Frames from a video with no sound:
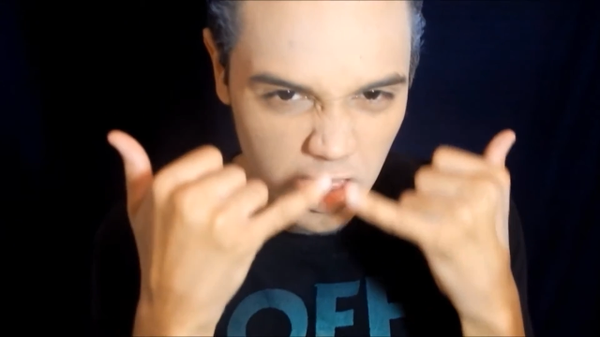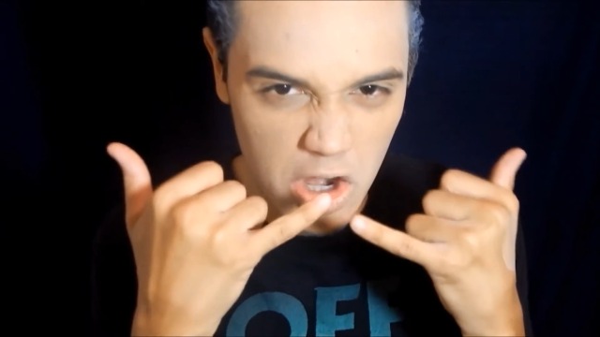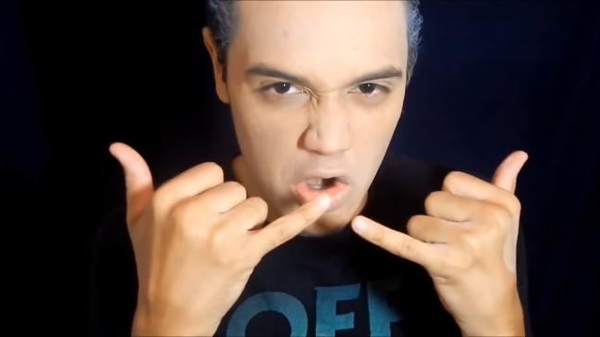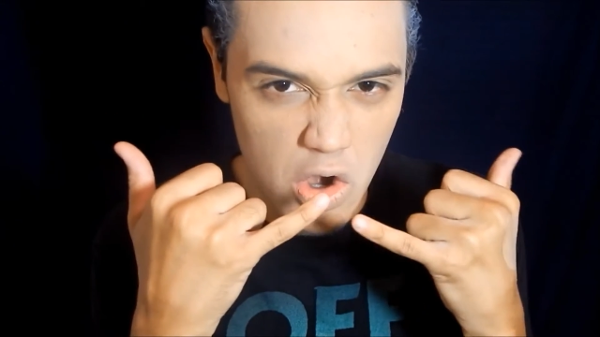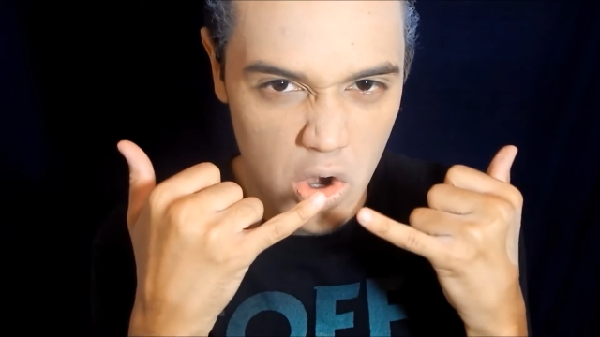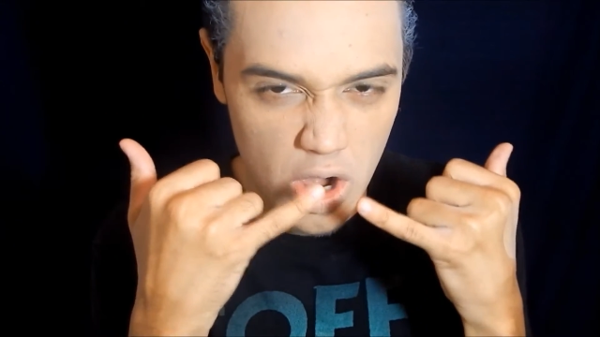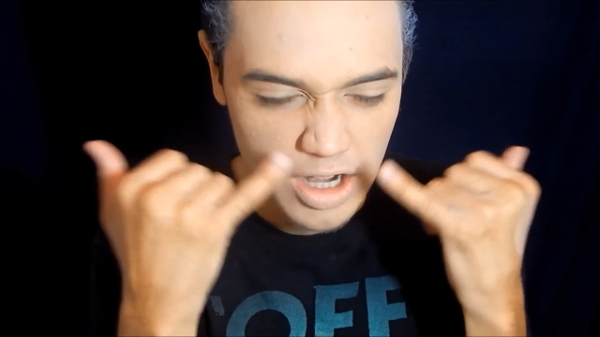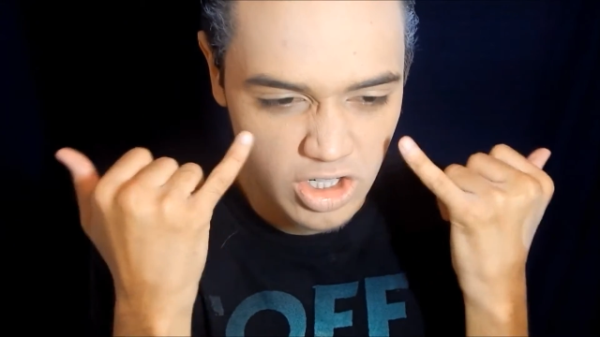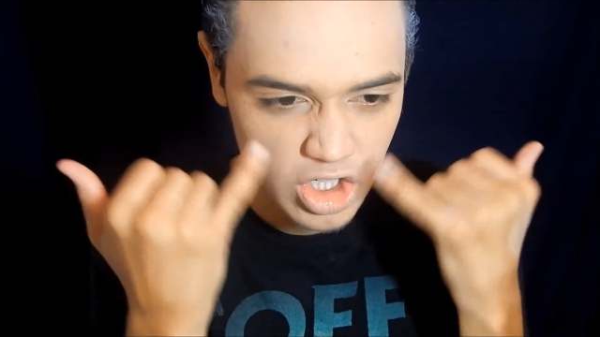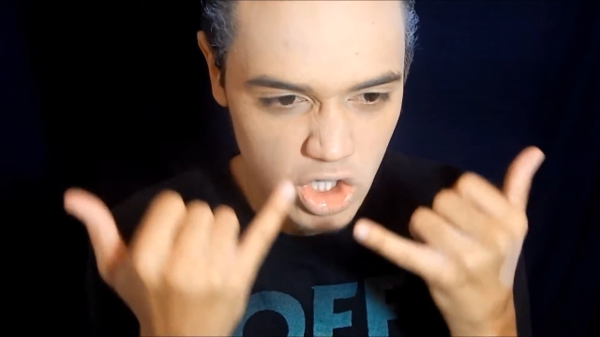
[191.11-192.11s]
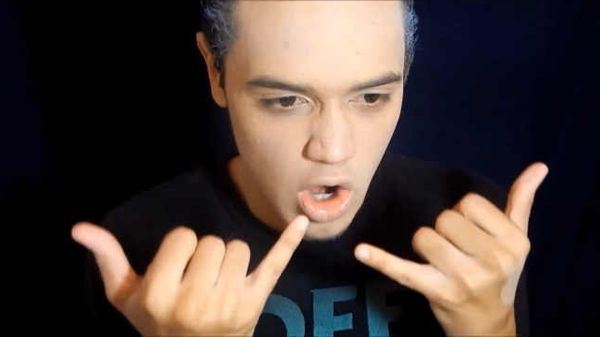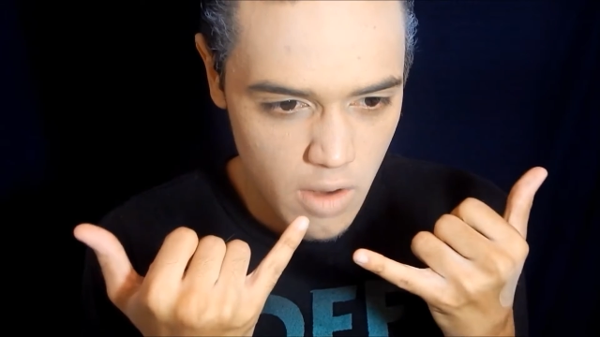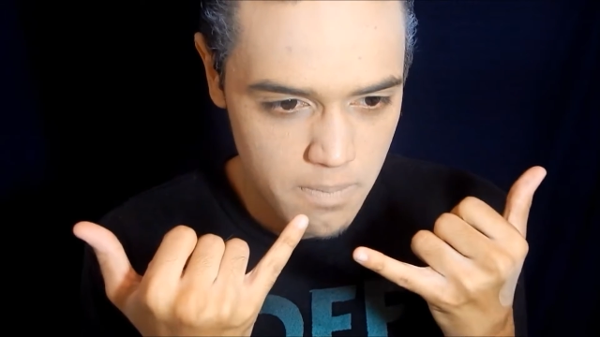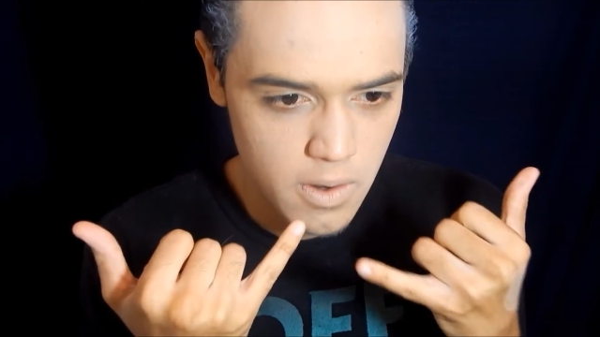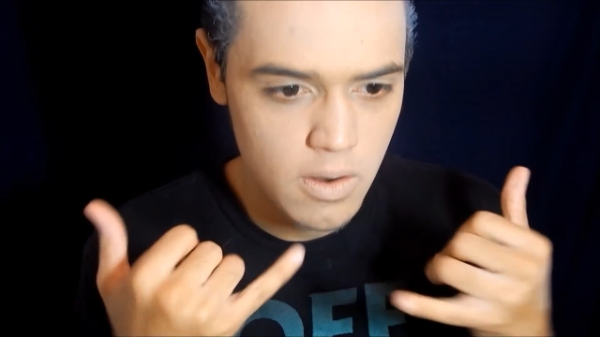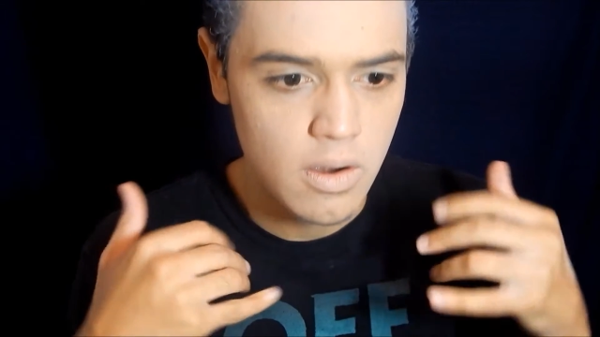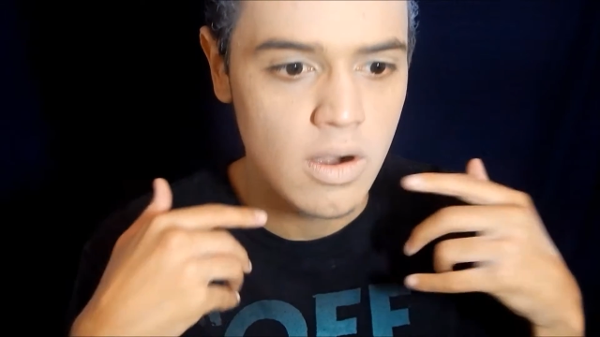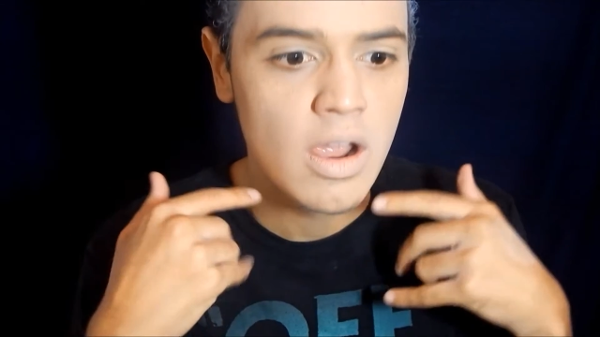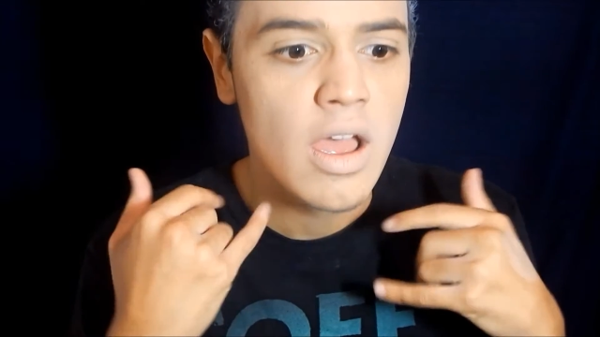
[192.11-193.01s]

thinner and sharper,